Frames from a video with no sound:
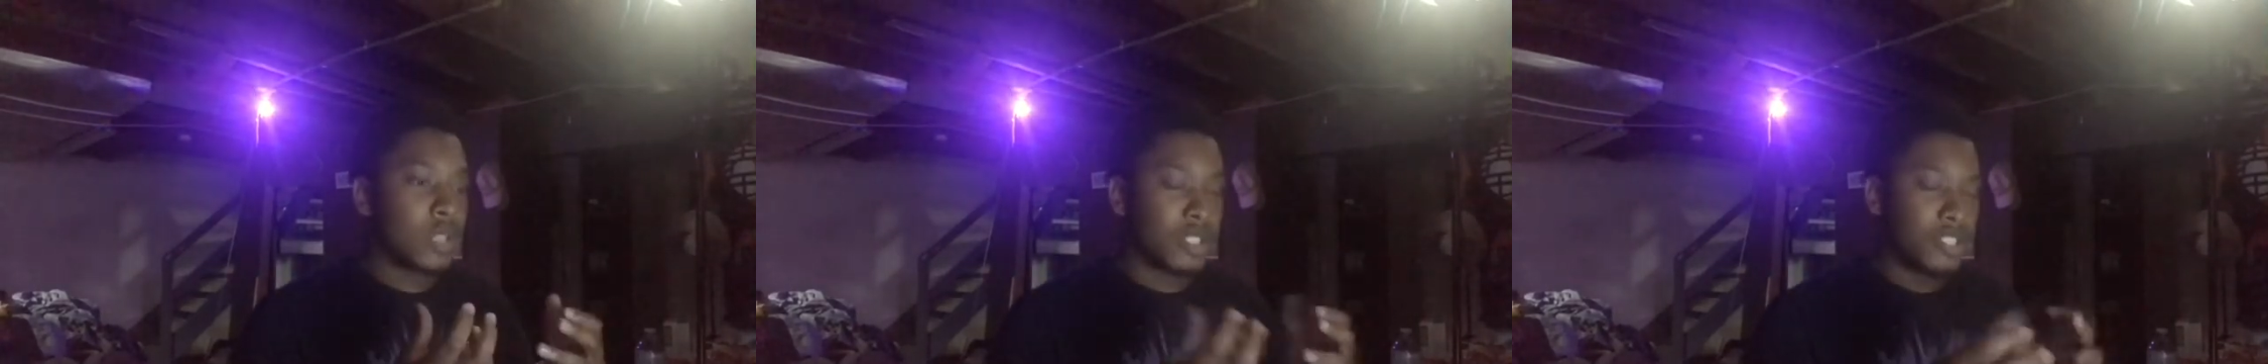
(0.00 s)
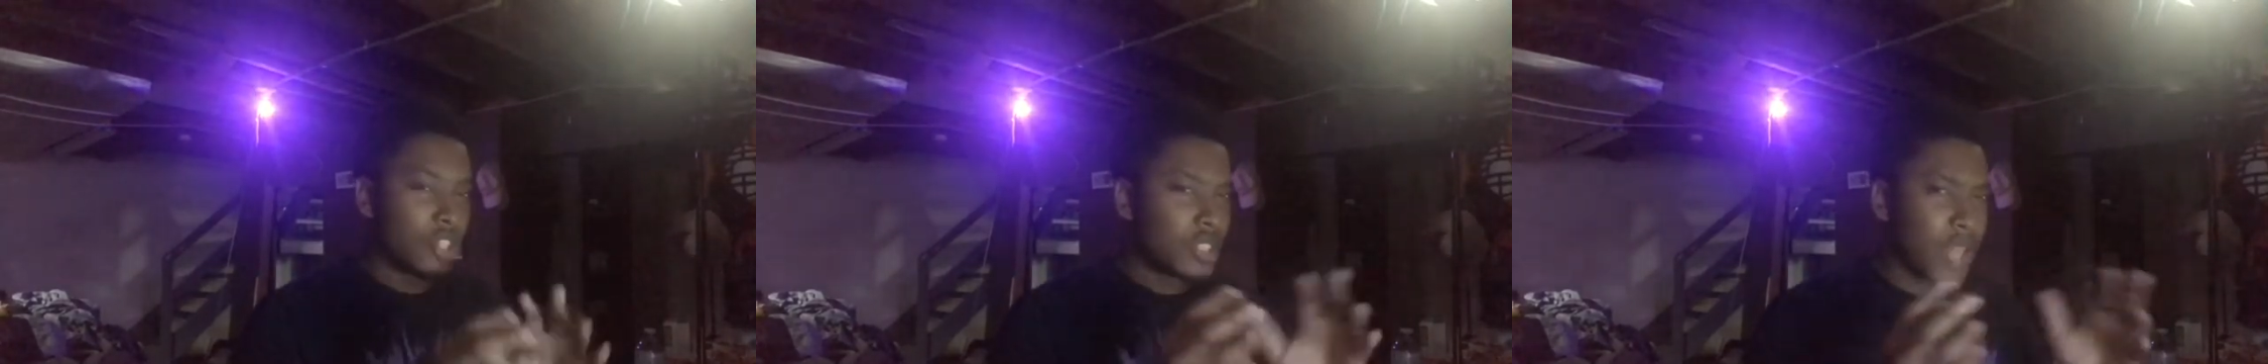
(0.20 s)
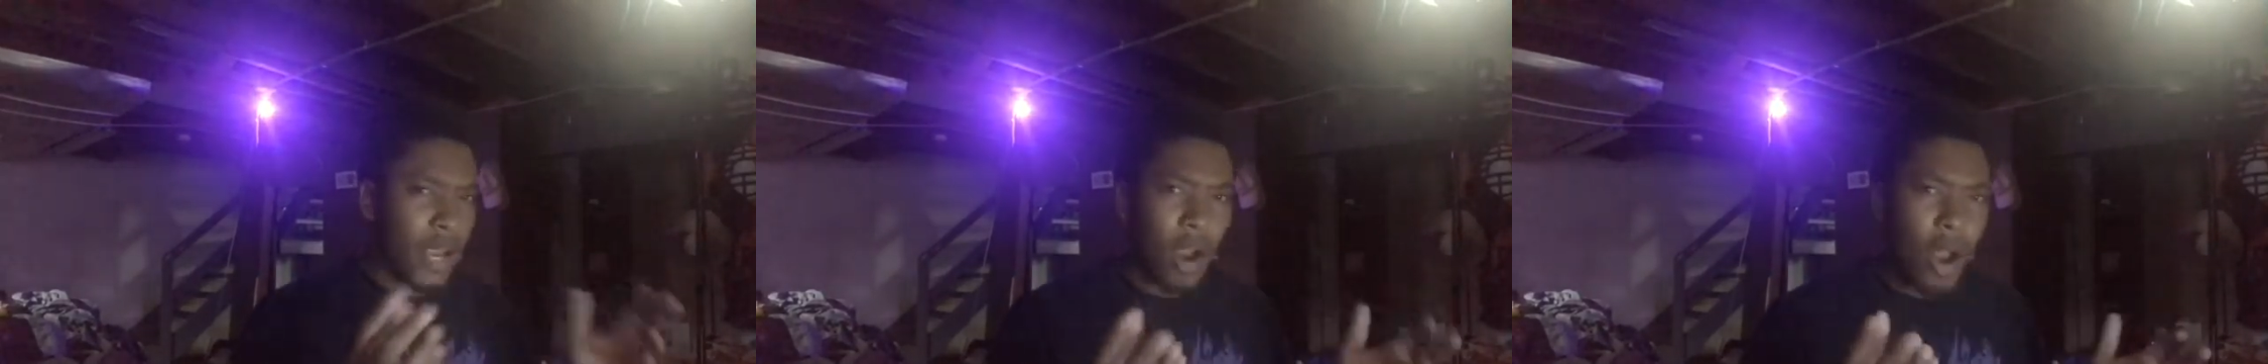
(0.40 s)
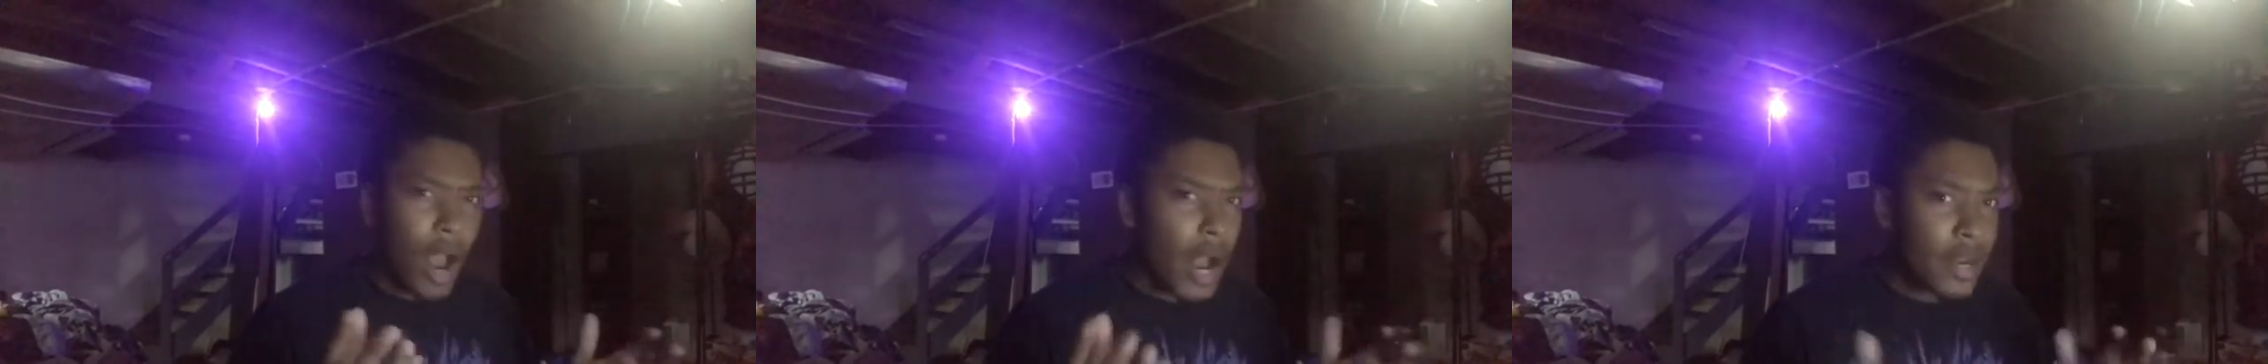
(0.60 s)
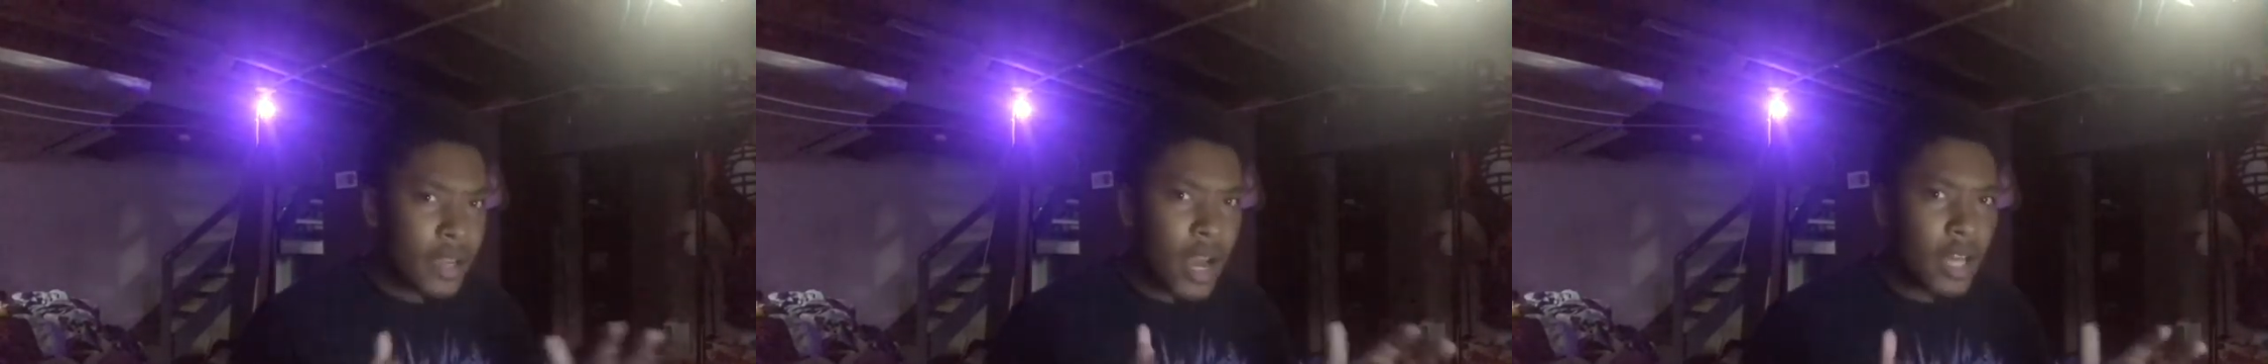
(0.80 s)
just like our
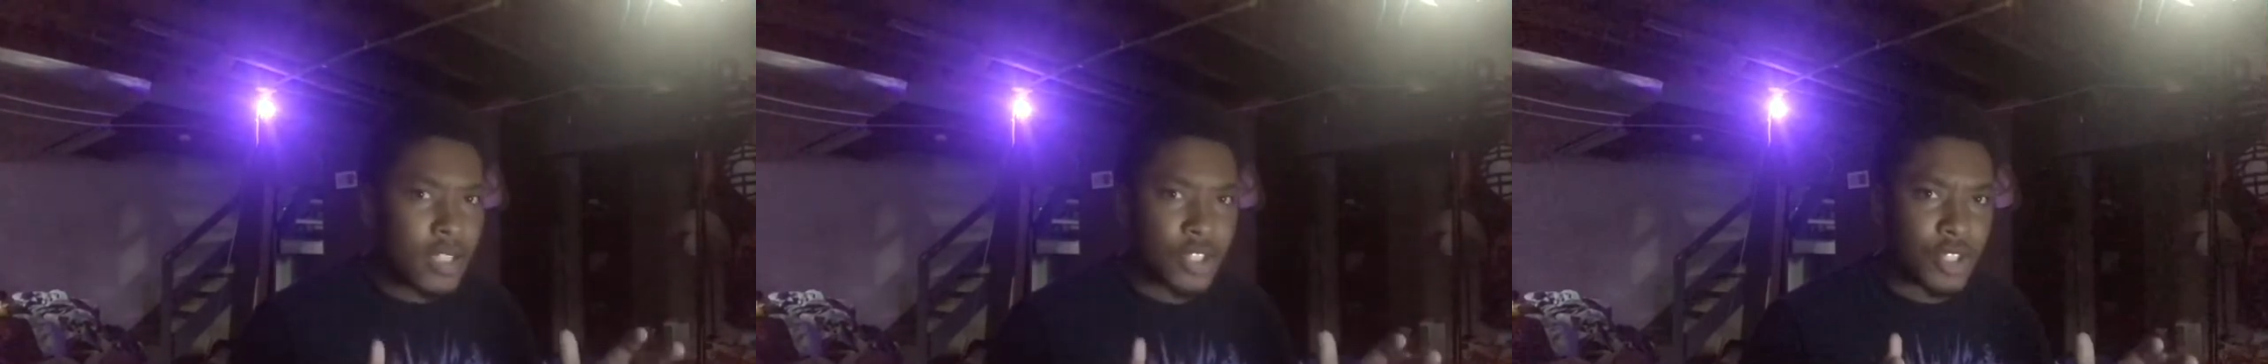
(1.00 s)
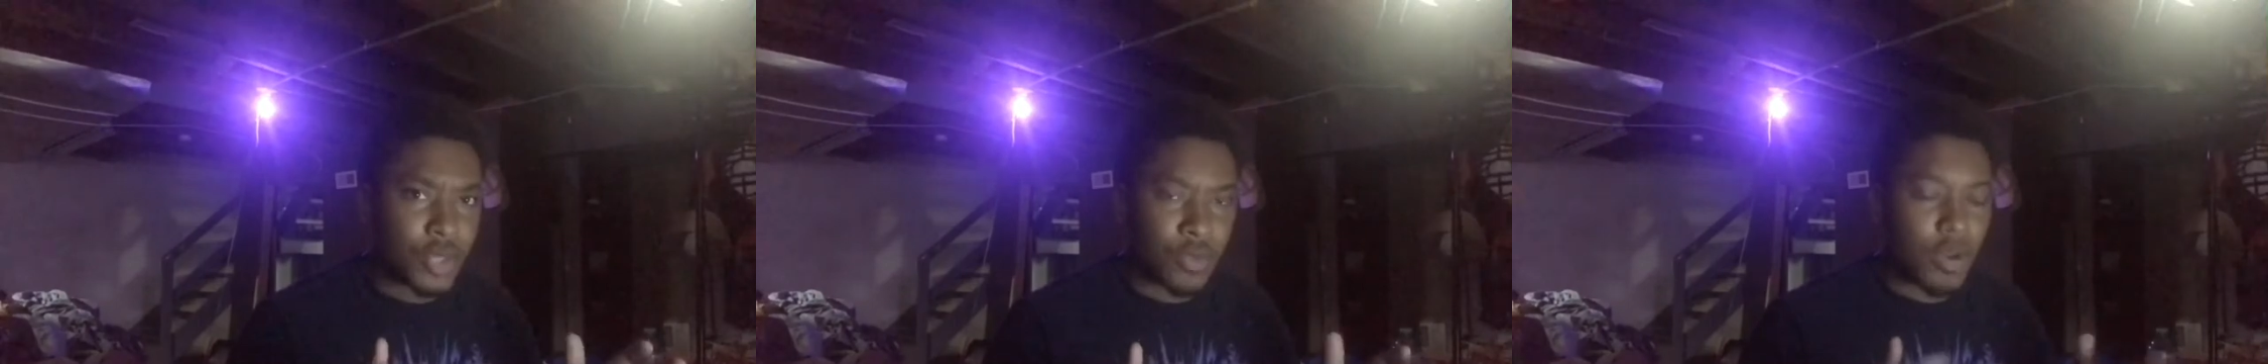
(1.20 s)
ideology.